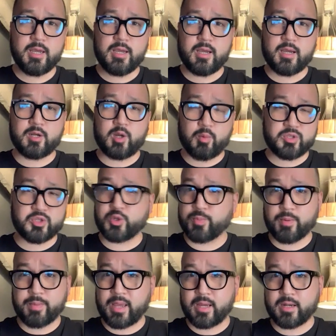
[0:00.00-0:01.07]
No one's
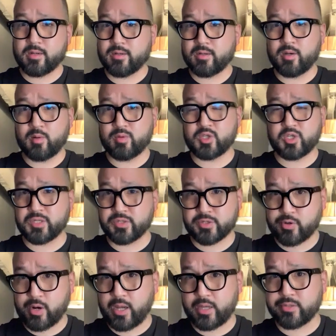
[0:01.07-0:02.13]
Superman. No one's Jesus
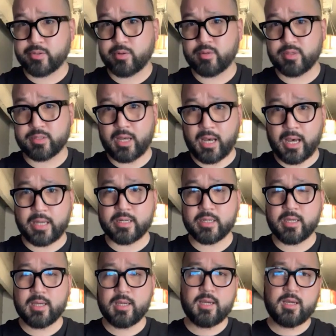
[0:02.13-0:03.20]
Christ. No one's God.
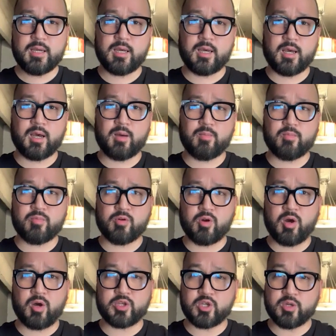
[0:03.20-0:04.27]
Um, we're
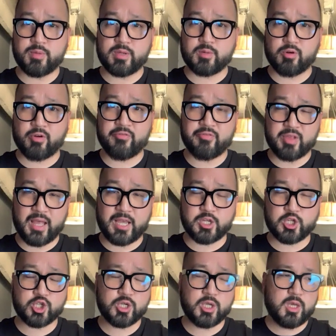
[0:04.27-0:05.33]
all human. We're
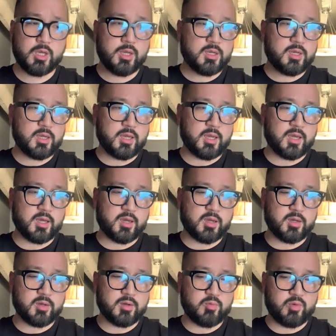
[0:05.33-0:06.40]
flesh.
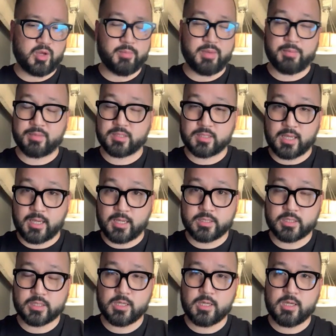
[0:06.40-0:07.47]
Uh, we all make
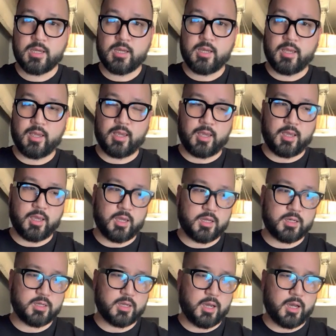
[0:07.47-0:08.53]
mistakes.
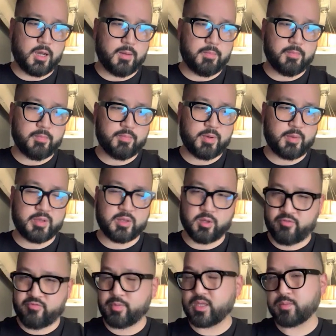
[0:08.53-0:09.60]
and um, but we
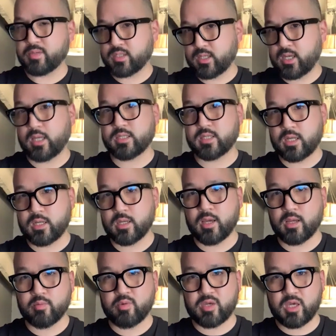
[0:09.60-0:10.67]
learn from these mistakes and,
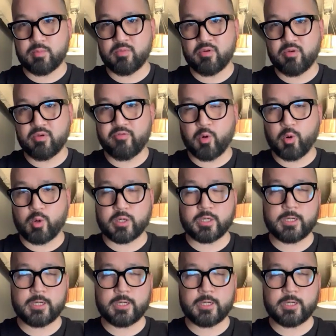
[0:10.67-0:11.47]
and we keep moving forward.